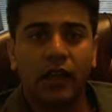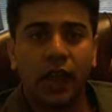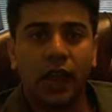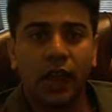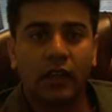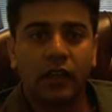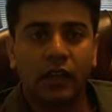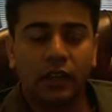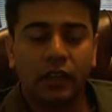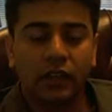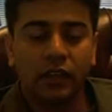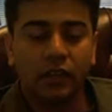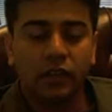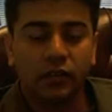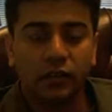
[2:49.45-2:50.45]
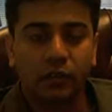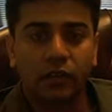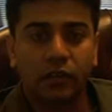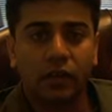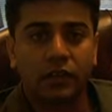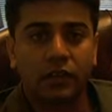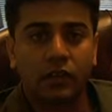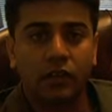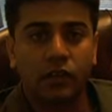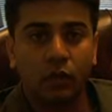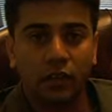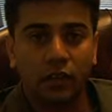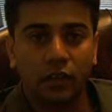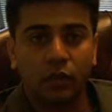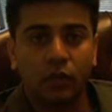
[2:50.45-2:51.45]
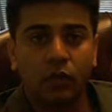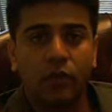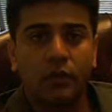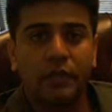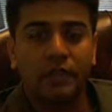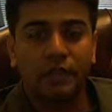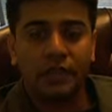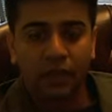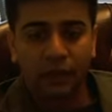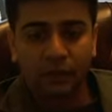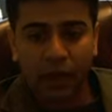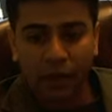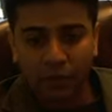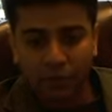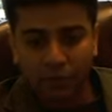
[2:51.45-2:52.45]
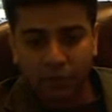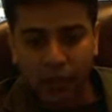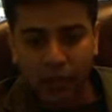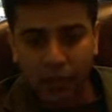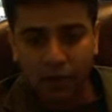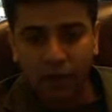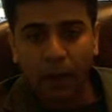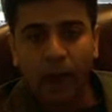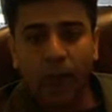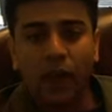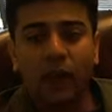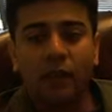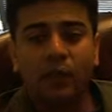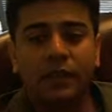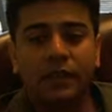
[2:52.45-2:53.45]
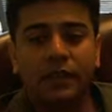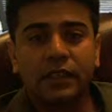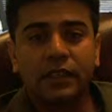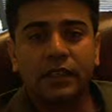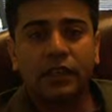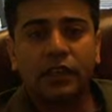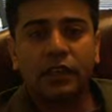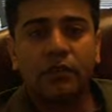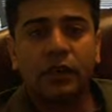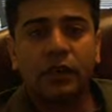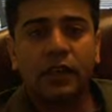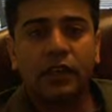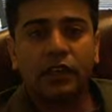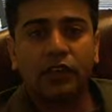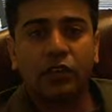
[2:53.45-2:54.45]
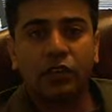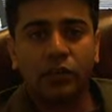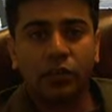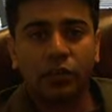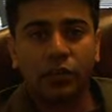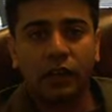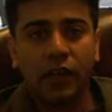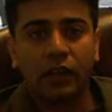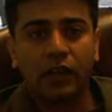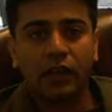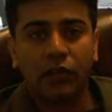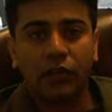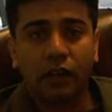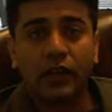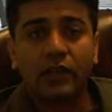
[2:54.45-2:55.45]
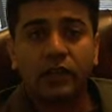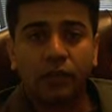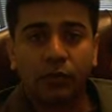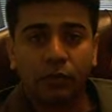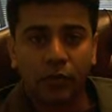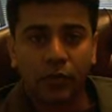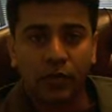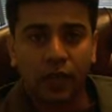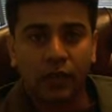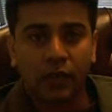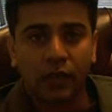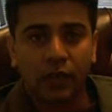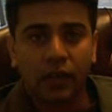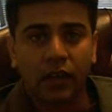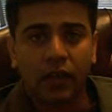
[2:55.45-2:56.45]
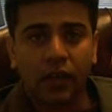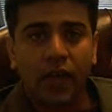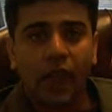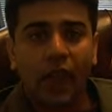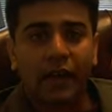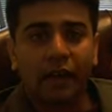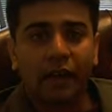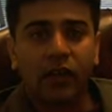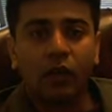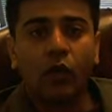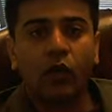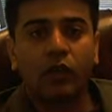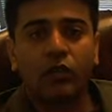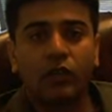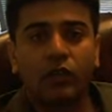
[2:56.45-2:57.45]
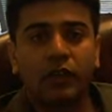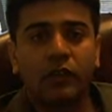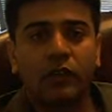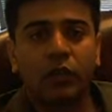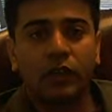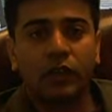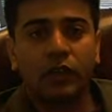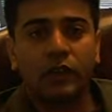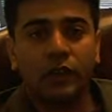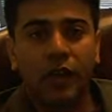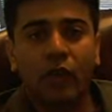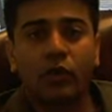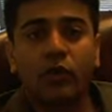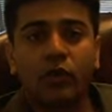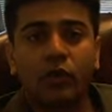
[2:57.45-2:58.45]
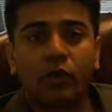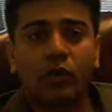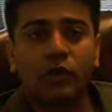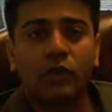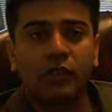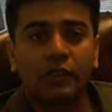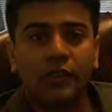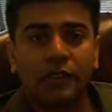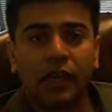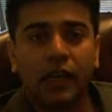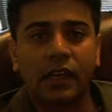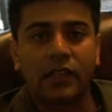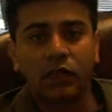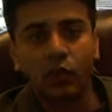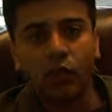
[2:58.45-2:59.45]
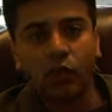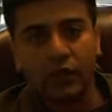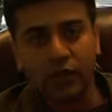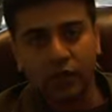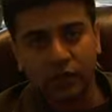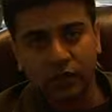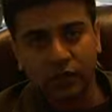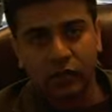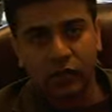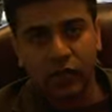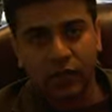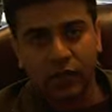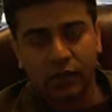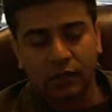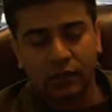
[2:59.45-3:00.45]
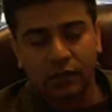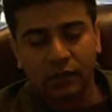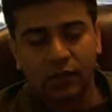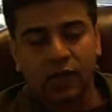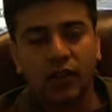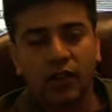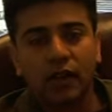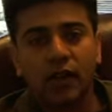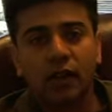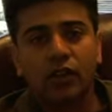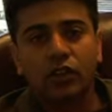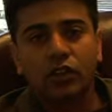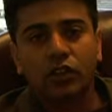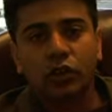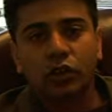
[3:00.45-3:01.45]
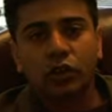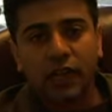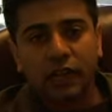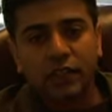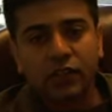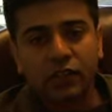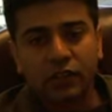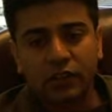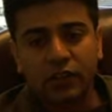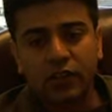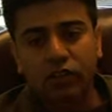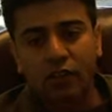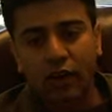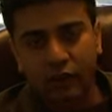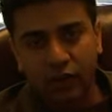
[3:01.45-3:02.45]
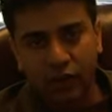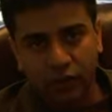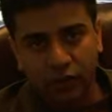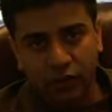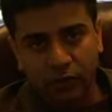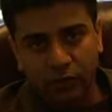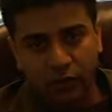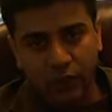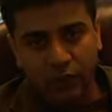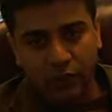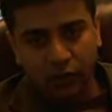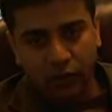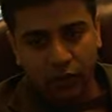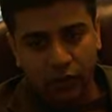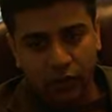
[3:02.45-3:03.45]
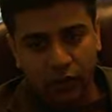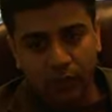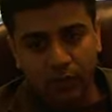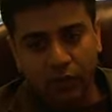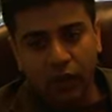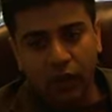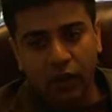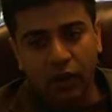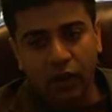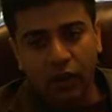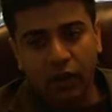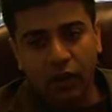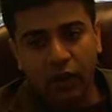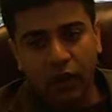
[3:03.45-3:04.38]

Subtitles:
in the interview process with you, will be sitting by your side, basically making sure that your rights are protected, and can also down the road stand as a witness on your case. So that's the reason you have an attorney present with you. And not